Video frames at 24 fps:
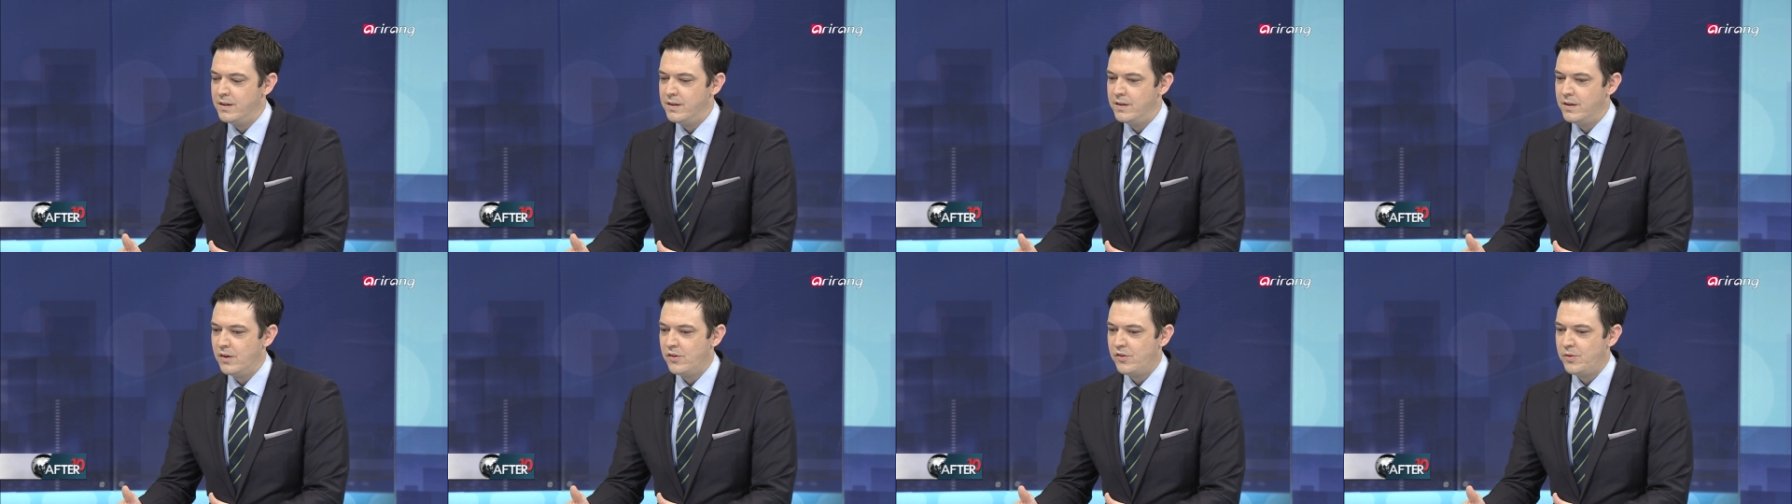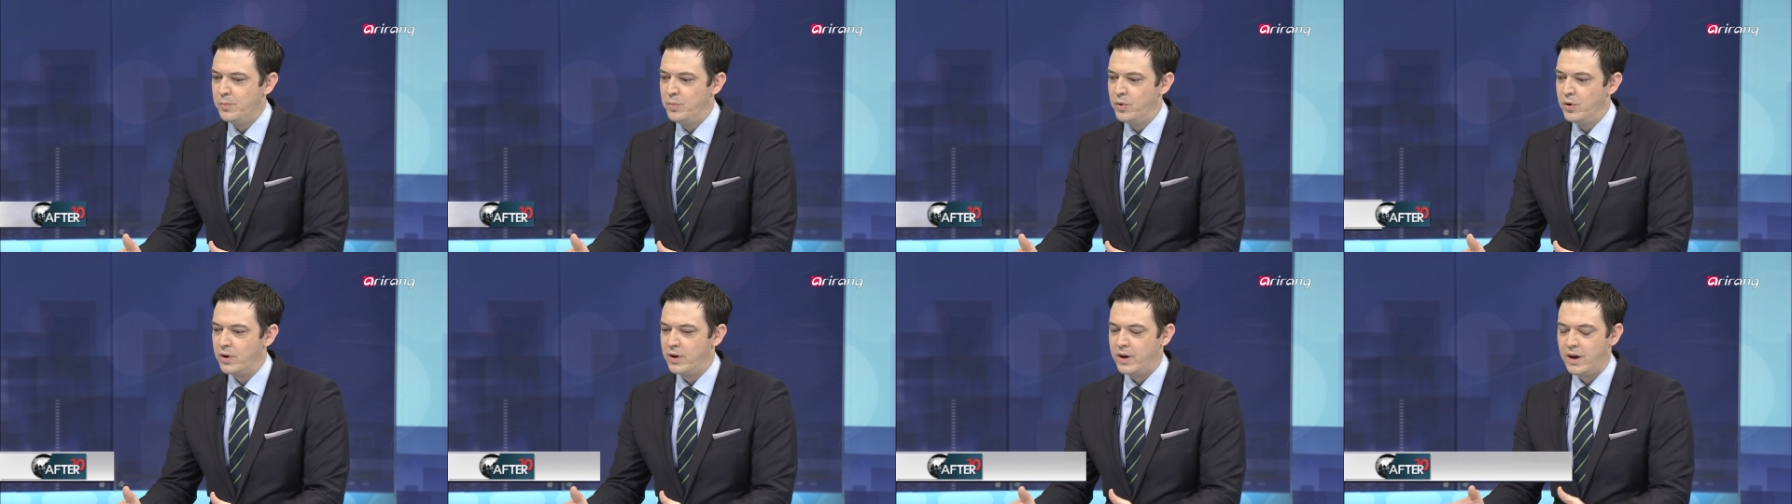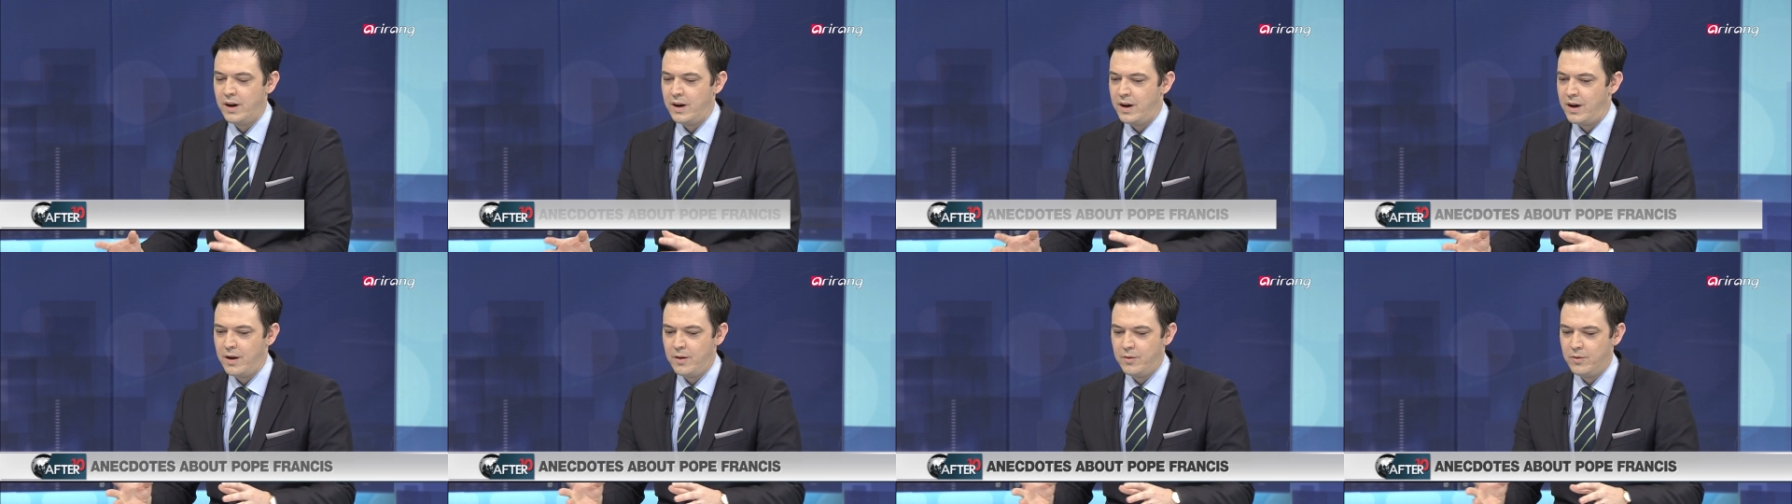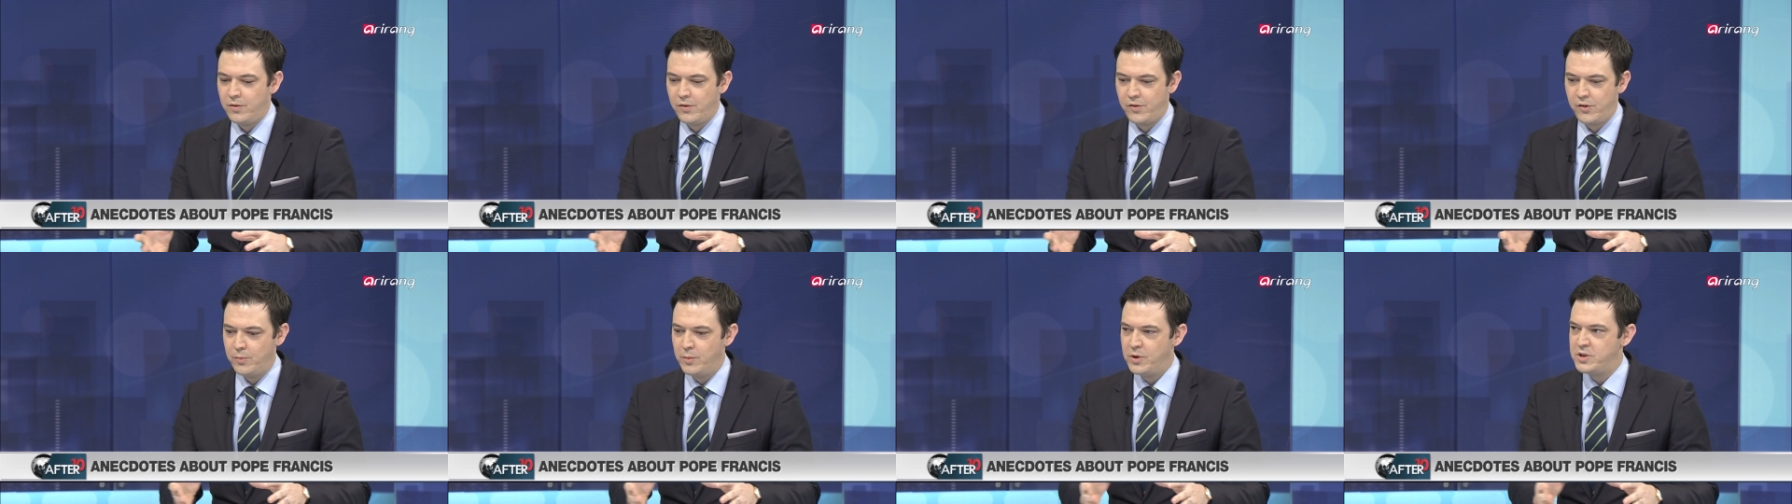this book,
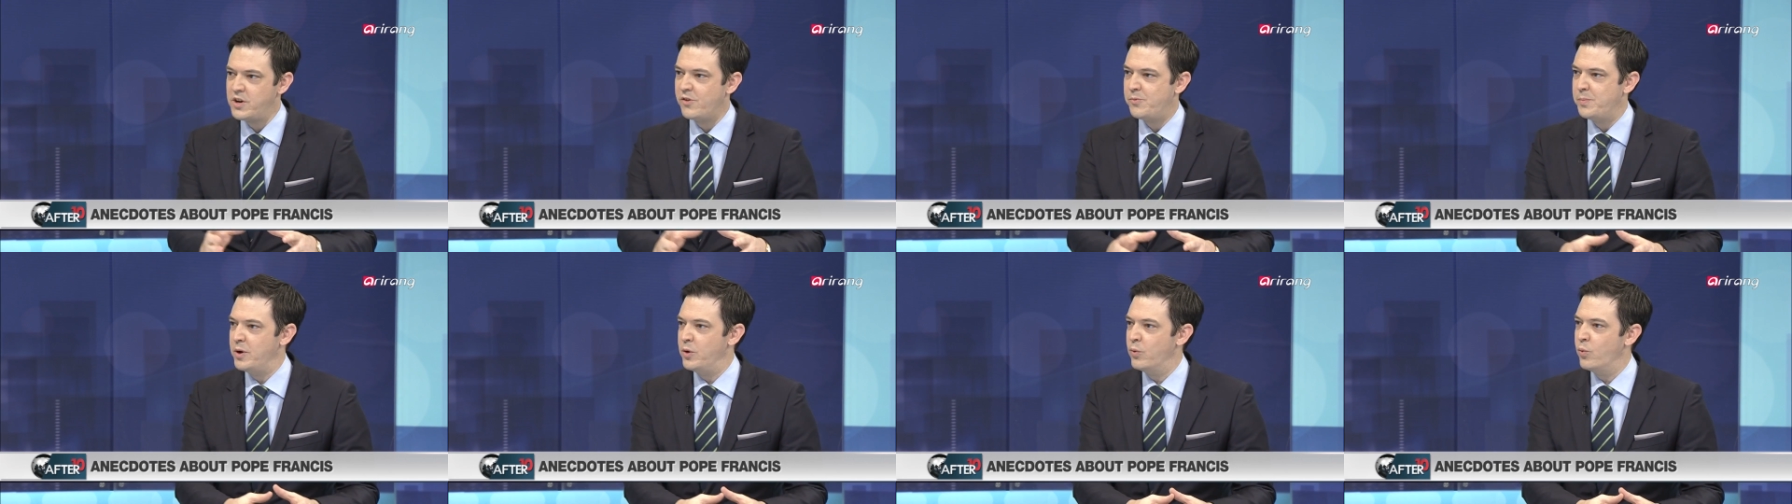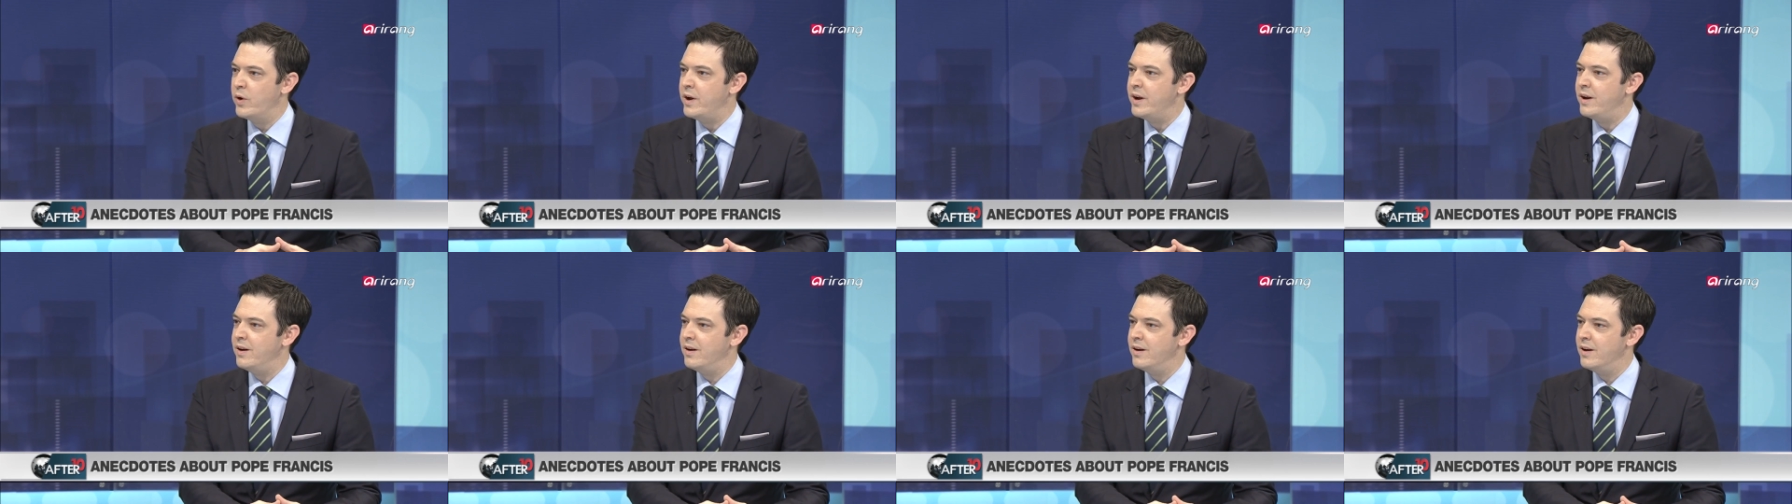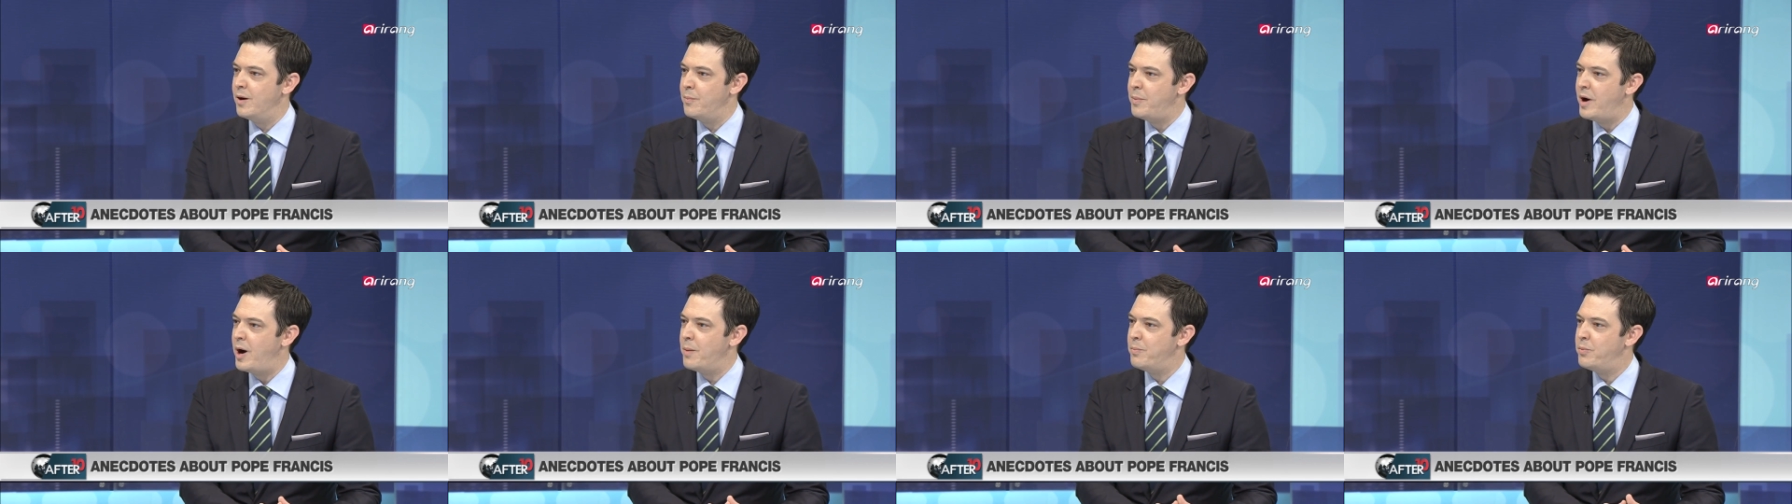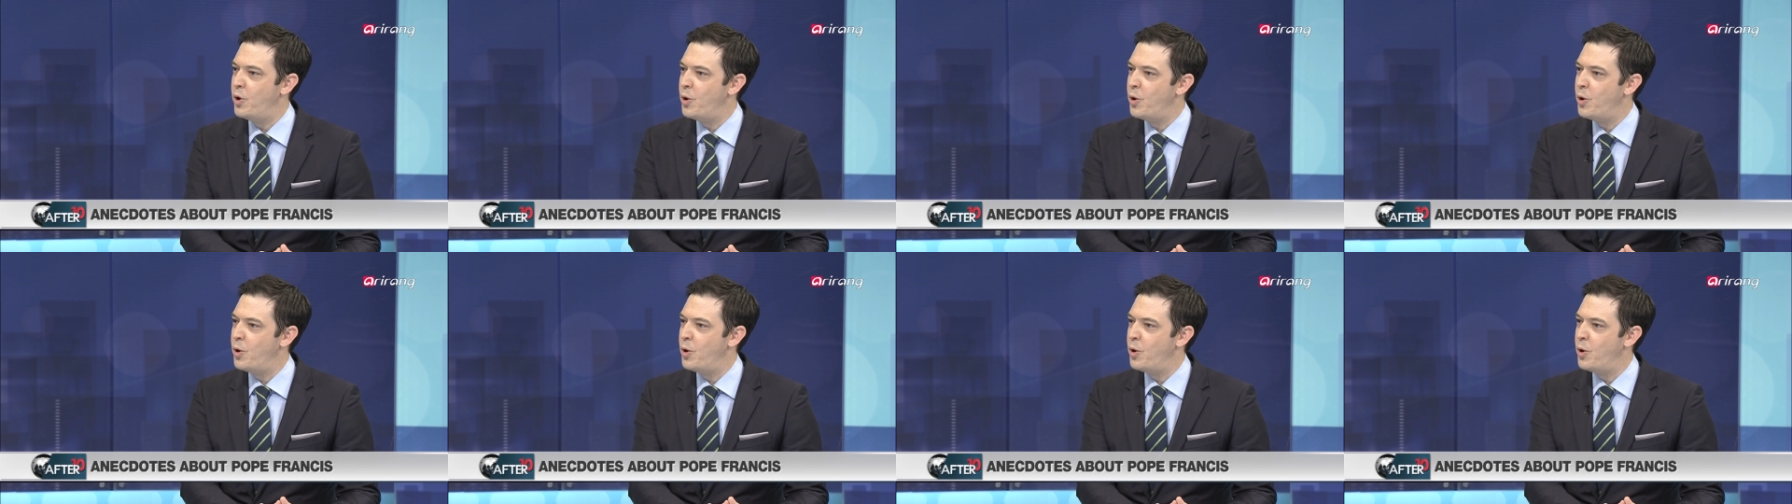so much has been written about